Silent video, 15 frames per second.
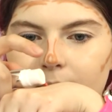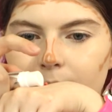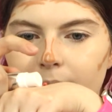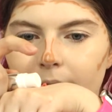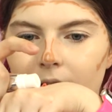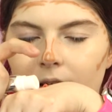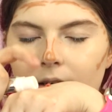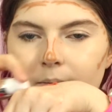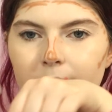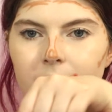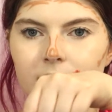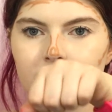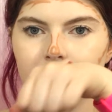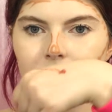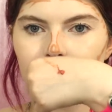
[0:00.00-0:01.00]
pump a
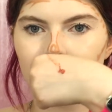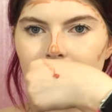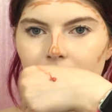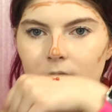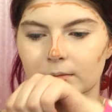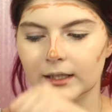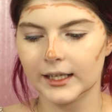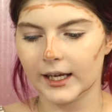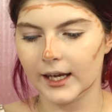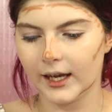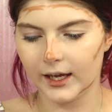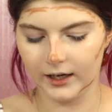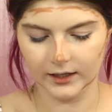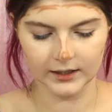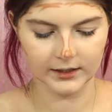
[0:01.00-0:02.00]
little bit on my
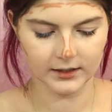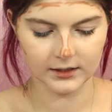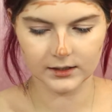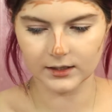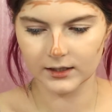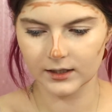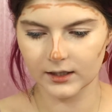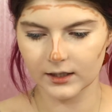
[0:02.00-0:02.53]
hand.